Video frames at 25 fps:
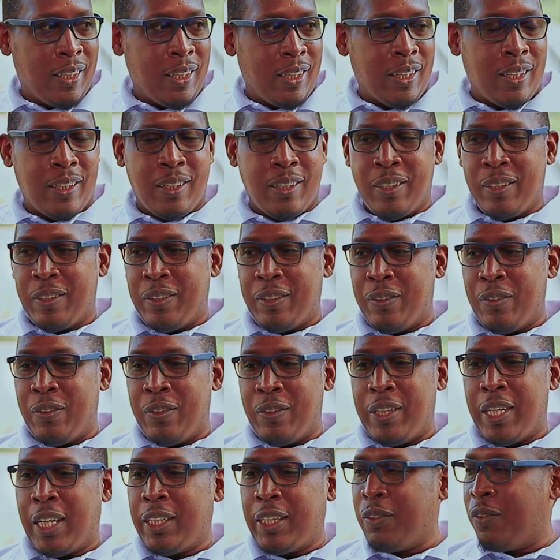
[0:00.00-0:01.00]
Yeah.
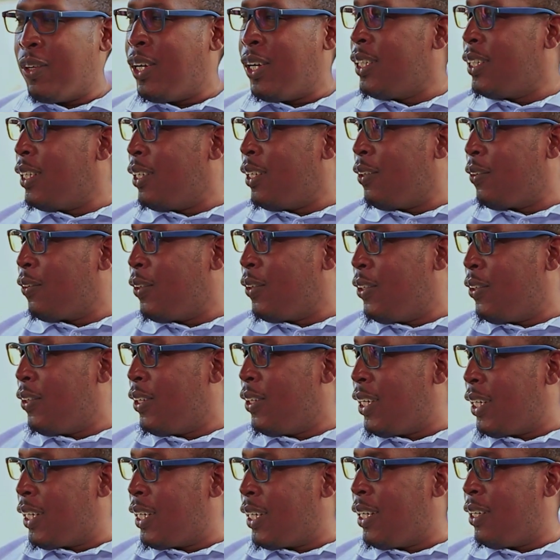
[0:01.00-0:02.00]
So just to answer your
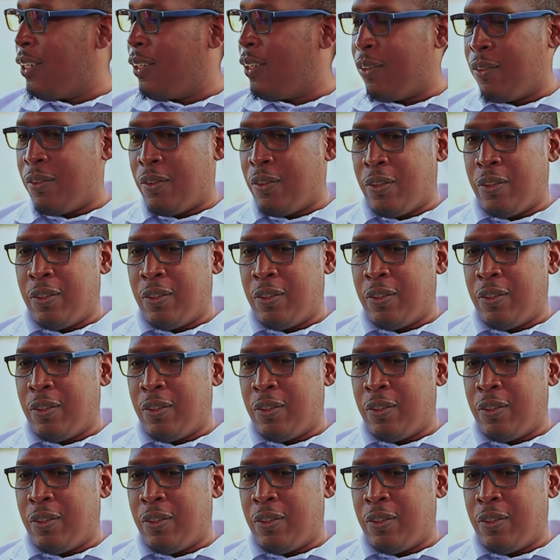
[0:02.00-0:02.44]
question again